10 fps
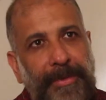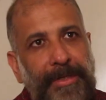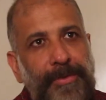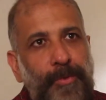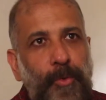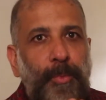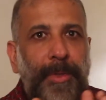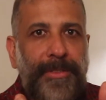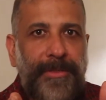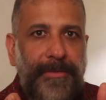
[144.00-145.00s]
There is so
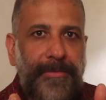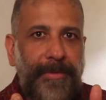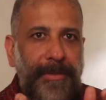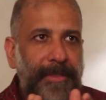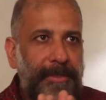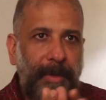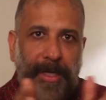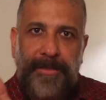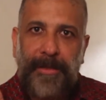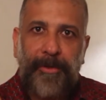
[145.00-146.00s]
much in this
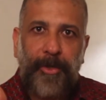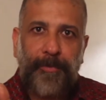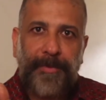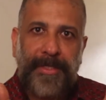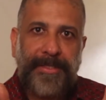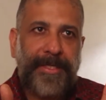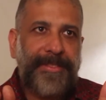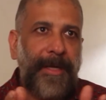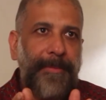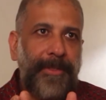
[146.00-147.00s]
vast country of ours that
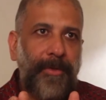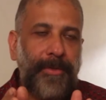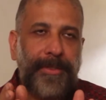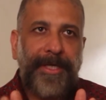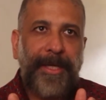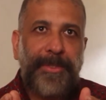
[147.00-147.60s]
is happening all the time.